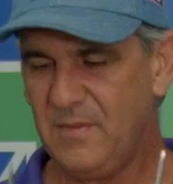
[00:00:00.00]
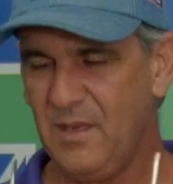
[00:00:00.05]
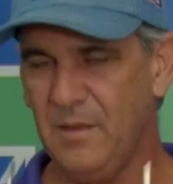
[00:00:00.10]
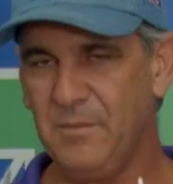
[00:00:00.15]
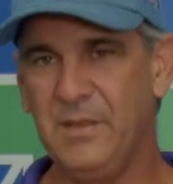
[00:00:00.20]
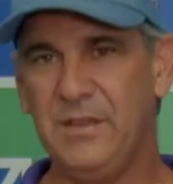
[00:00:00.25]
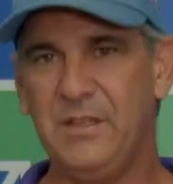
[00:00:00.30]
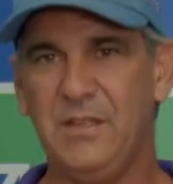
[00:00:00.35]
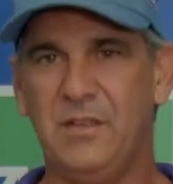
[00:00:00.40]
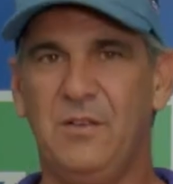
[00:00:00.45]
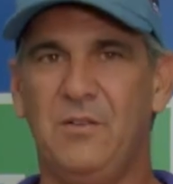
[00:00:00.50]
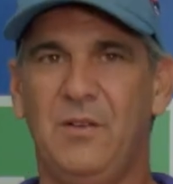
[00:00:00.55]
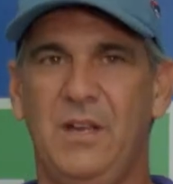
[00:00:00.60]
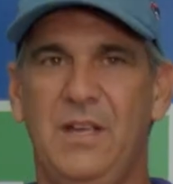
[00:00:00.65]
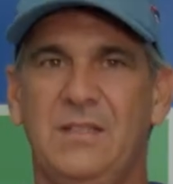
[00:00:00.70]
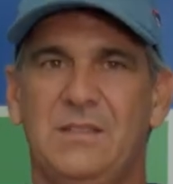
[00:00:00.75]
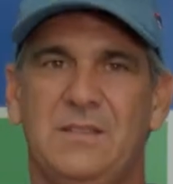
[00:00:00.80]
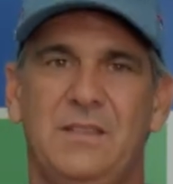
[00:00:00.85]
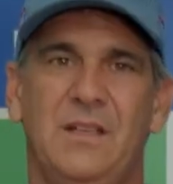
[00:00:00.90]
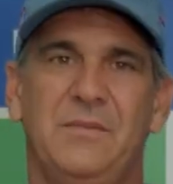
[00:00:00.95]
But they're
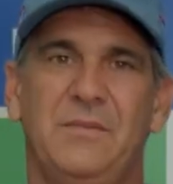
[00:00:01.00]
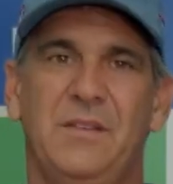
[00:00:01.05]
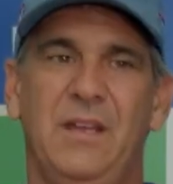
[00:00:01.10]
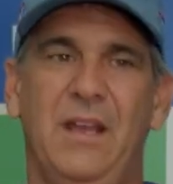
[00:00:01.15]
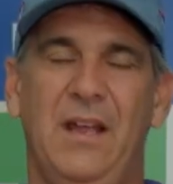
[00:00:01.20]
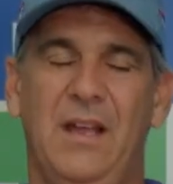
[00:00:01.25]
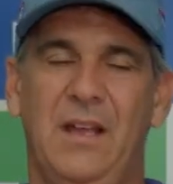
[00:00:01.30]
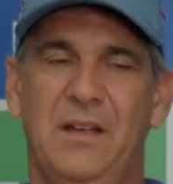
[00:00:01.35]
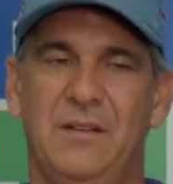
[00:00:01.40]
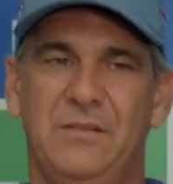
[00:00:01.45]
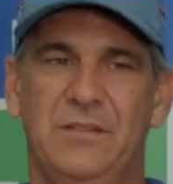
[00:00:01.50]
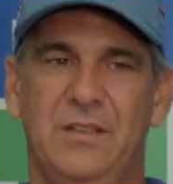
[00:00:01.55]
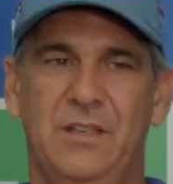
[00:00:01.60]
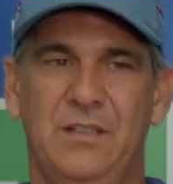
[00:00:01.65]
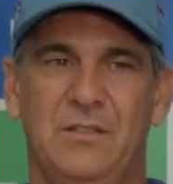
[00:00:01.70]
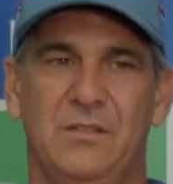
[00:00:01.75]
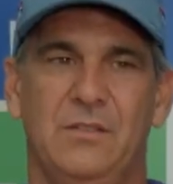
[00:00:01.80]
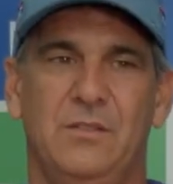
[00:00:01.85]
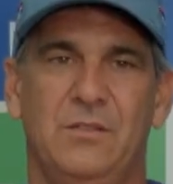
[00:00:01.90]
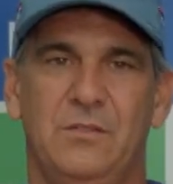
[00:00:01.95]
great stuff to have
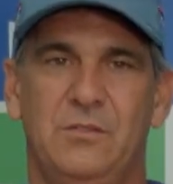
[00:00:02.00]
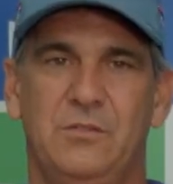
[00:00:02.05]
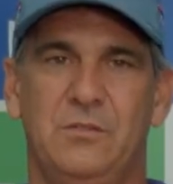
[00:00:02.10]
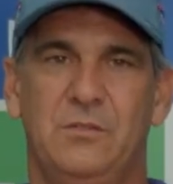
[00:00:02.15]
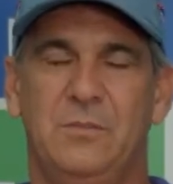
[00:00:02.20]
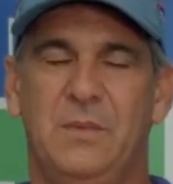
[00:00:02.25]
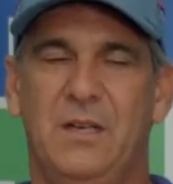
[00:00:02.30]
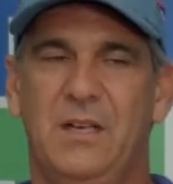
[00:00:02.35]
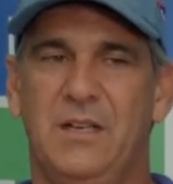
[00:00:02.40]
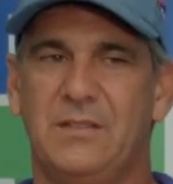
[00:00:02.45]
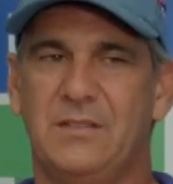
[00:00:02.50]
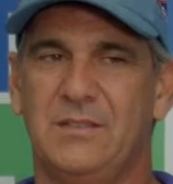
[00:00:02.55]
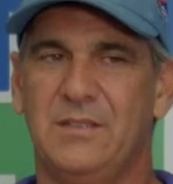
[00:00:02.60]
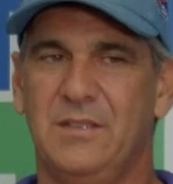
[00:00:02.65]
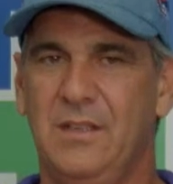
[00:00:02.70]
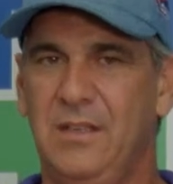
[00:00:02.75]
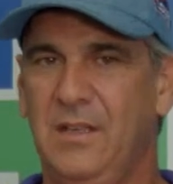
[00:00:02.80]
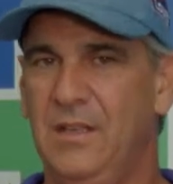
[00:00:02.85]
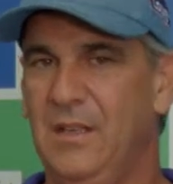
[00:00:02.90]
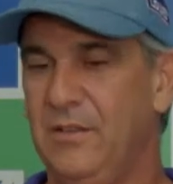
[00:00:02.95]
in your little toolbox.
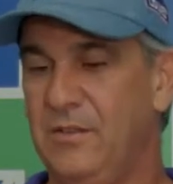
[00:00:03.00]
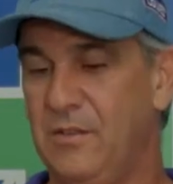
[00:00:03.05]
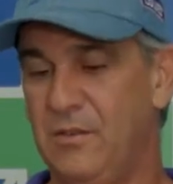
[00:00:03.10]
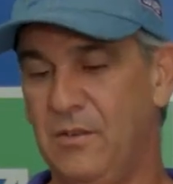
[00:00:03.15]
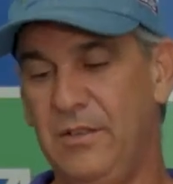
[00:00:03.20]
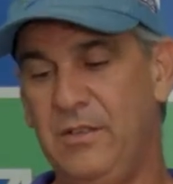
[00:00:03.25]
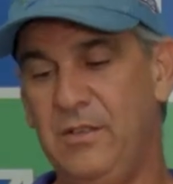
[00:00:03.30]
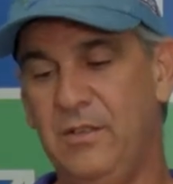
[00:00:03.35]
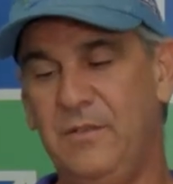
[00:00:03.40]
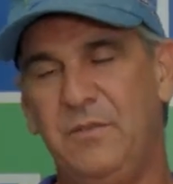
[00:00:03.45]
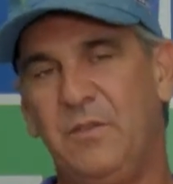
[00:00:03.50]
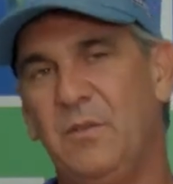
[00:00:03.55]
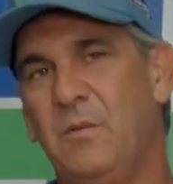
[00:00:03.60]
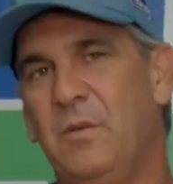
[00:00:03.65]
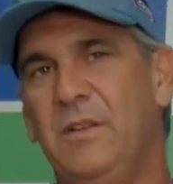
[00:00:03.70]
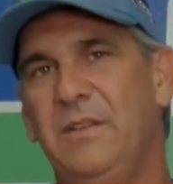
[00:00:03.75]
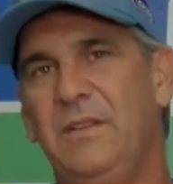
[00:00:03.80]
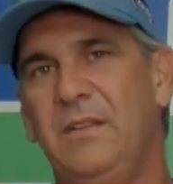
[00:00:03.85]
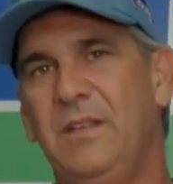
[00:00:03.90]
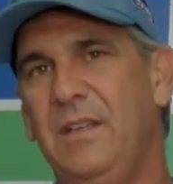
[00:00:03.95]
They're only good for
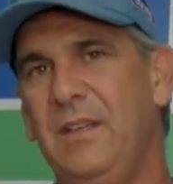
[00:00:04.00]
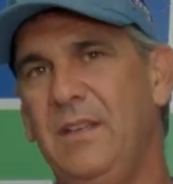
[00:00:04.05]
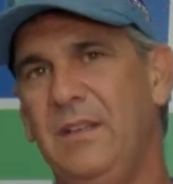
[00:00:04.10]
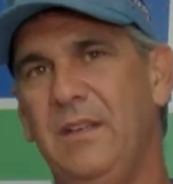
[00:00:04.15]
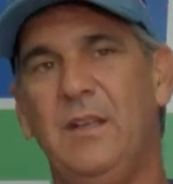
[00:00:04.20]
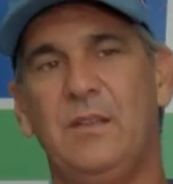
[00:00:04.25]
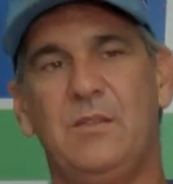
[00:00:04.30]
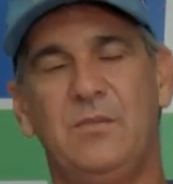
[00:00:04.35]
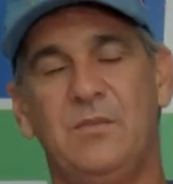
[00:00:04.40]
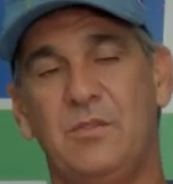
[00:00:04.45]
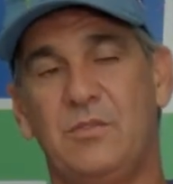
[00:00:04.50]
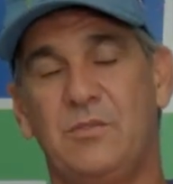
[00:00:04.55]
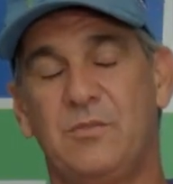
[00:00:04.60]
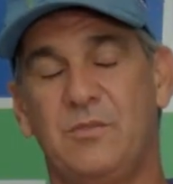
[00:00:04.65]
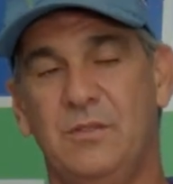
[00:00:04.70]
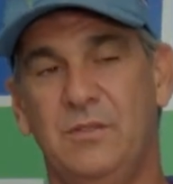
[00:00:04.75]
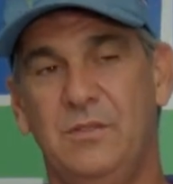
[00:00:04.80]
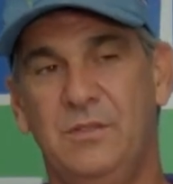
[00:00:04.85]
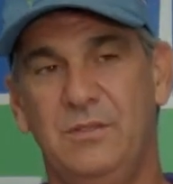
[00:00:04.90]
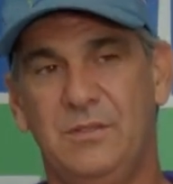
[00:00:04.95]
one thing, and that's for
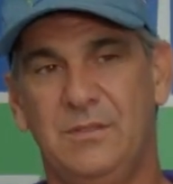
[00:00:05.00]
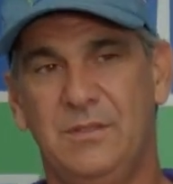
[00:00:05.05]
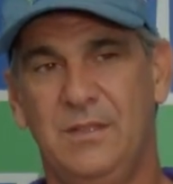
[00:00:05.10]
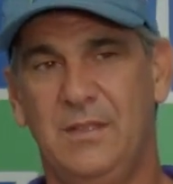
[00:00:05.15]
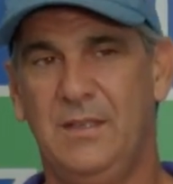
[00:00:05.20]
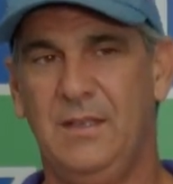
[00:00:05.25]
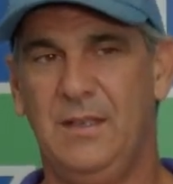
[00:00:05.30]
screws.